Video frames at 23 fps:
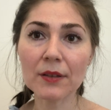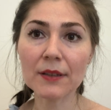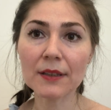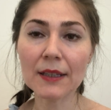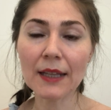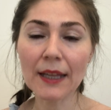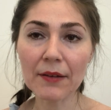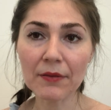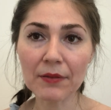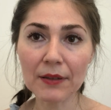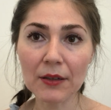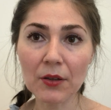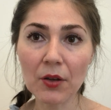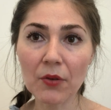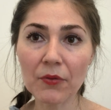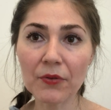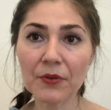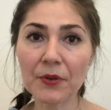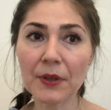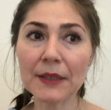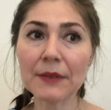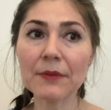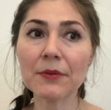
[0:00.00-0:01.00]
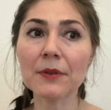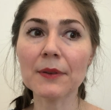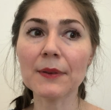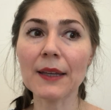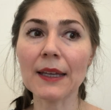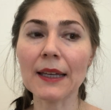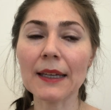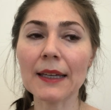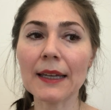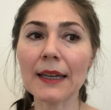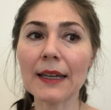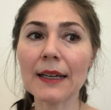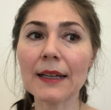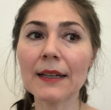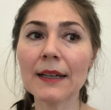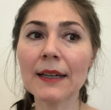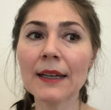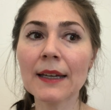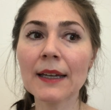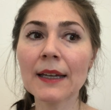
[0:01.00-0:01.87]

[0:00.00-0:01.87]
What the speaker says: level of grateful thinking,